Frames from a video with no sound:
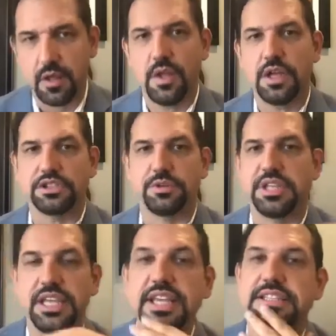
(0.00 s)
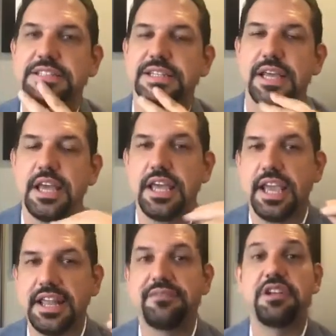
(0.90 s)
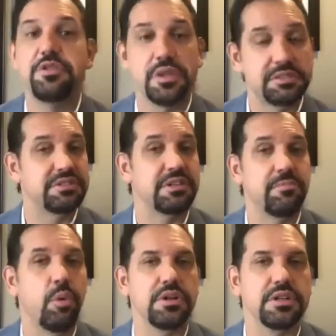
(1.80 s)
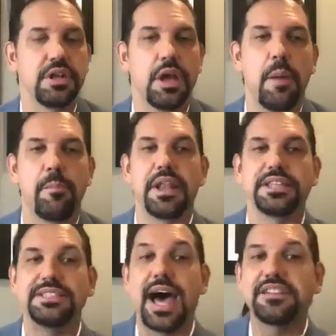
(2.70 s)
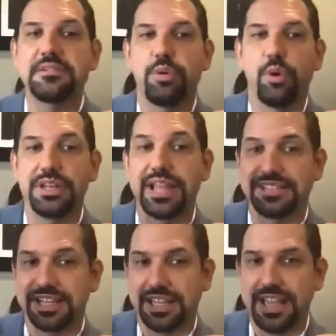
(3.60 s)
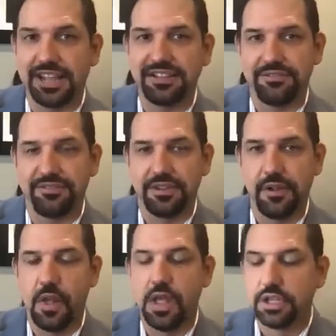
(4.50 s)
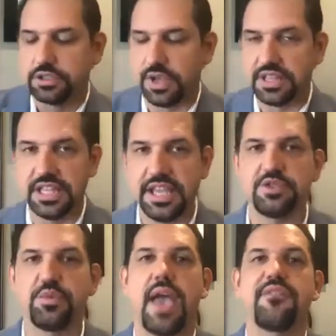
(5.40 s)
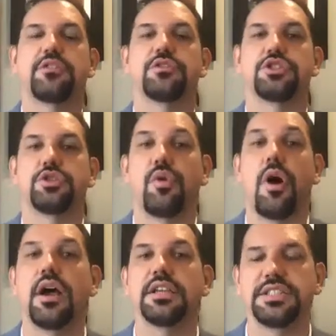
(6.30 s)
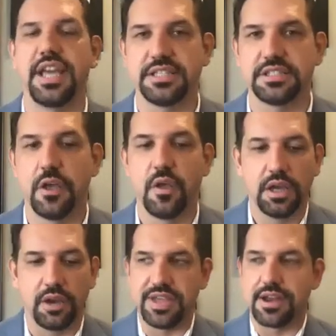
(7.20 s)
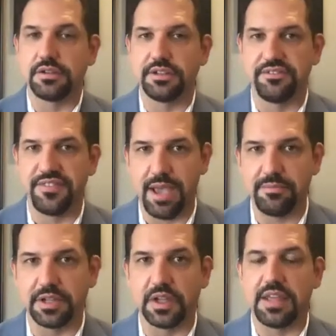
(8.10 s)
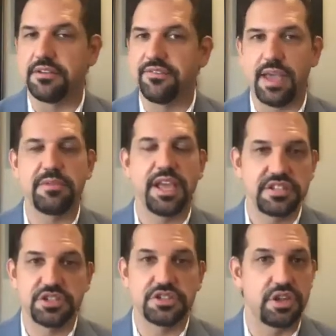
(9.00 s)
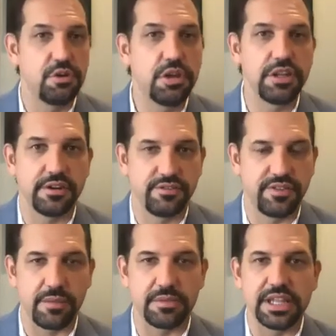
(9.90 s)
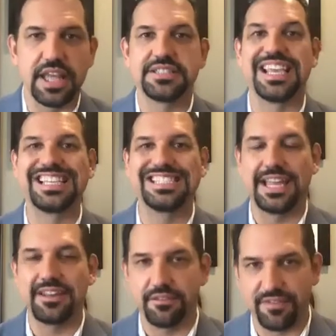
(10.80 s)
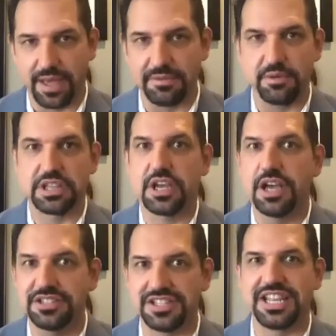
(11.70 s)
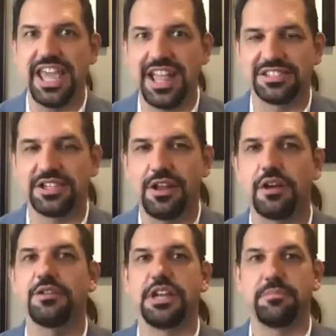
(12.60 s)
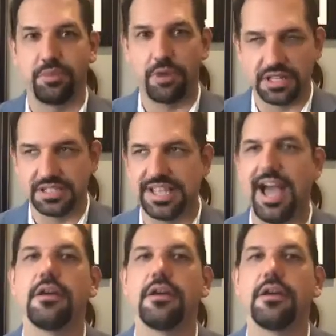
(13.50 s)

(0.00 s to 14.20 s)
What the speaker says: So in the East, individualism is important, but it's not as important as the collective. So in the East, we have a strong sense of not only family, and the family isn't just a nuclear family, it's the extended family with cousins and aunts and uncles, and it broadens out.